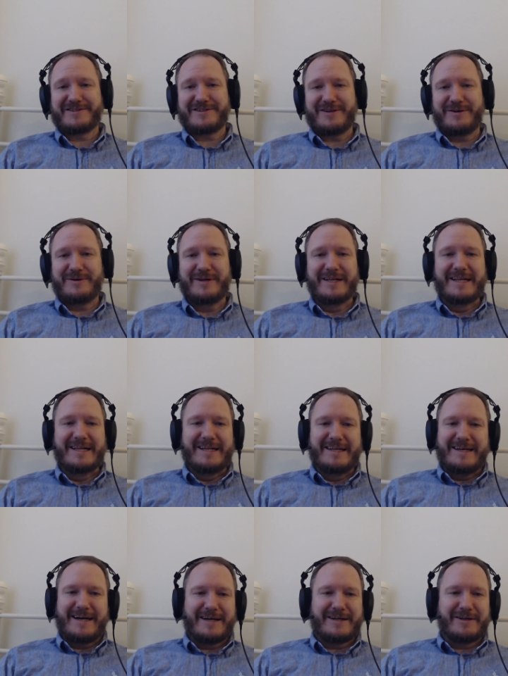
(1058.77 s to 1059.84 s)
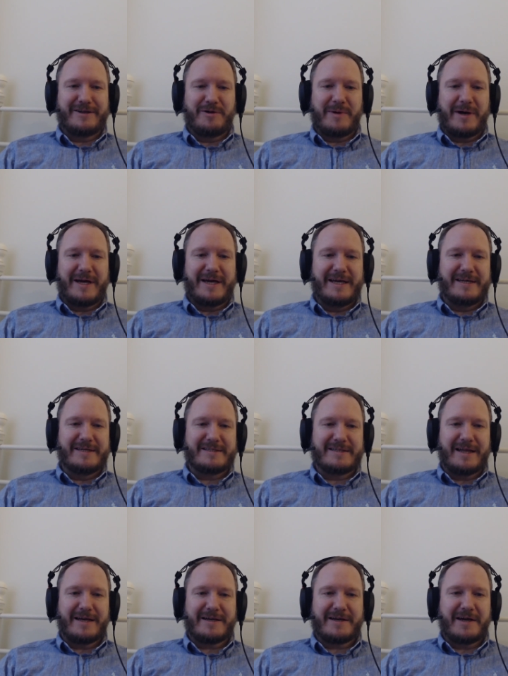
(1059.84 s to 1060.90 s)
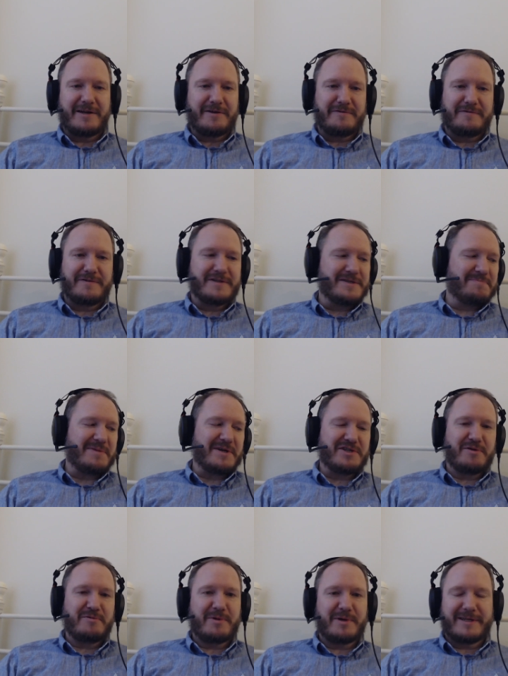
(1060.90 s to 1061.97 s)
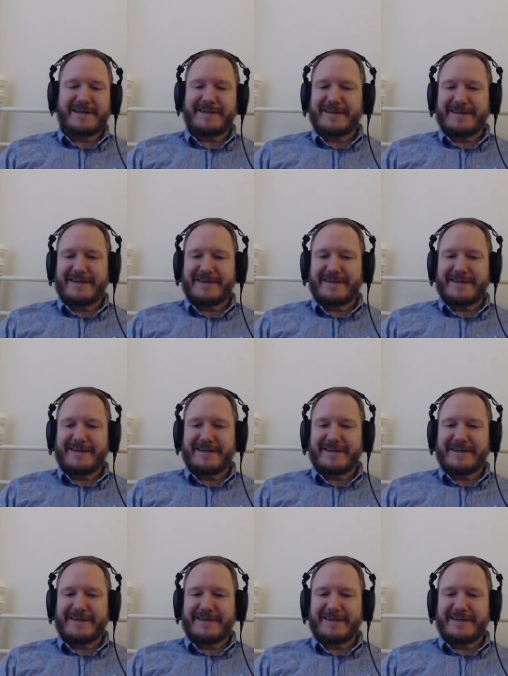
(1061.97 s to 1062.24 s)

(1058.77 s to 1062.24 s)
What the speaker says: So I don't know why he is like kind of the special one,